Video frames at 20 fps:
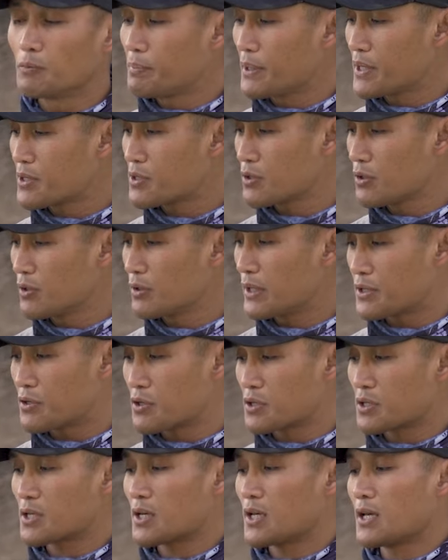pistol, as you
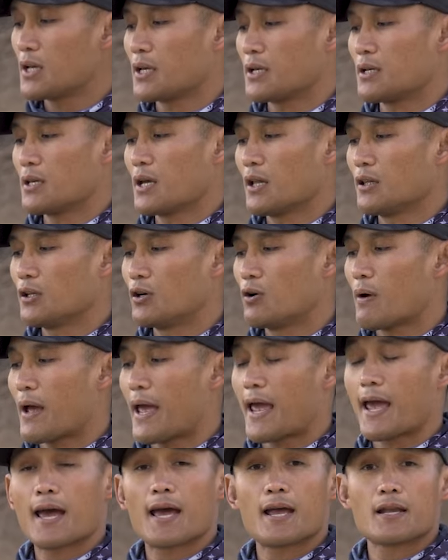see in yellow
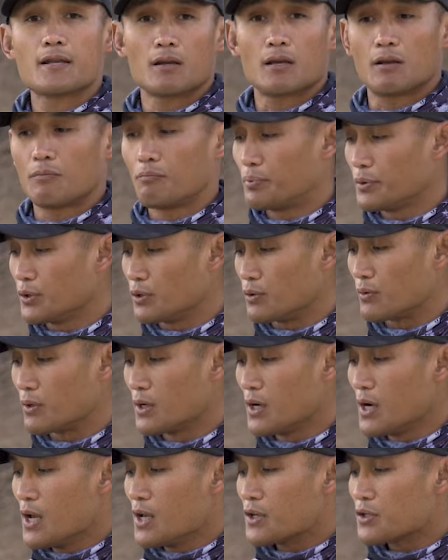and in blue.
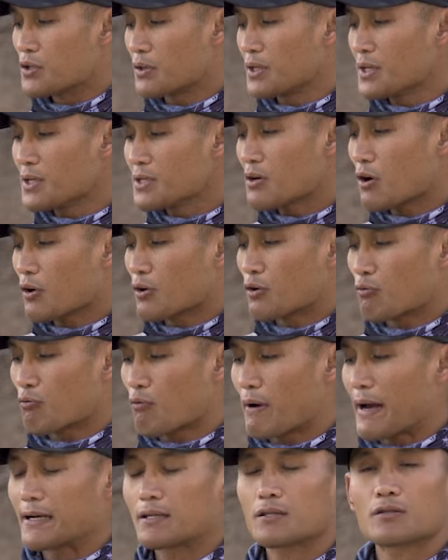So these are
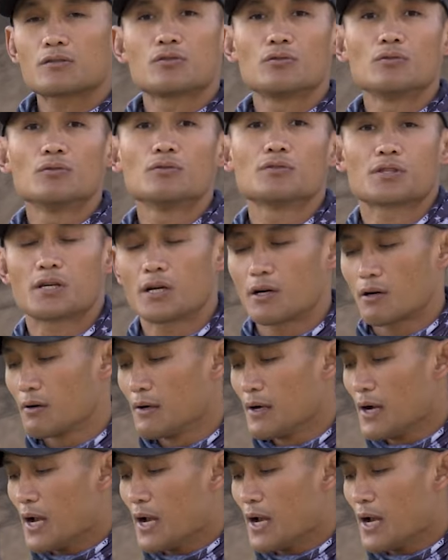great tools here.